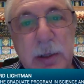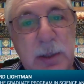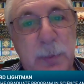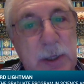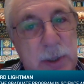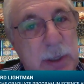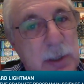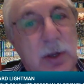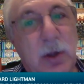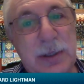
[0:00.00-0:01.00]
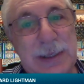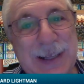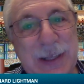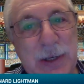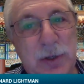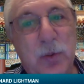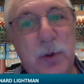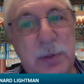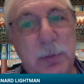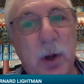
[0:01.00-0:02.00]
especially its hostility
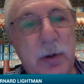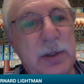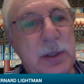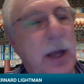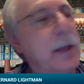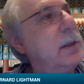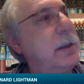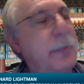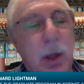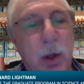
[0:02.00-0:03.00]
towards modern science.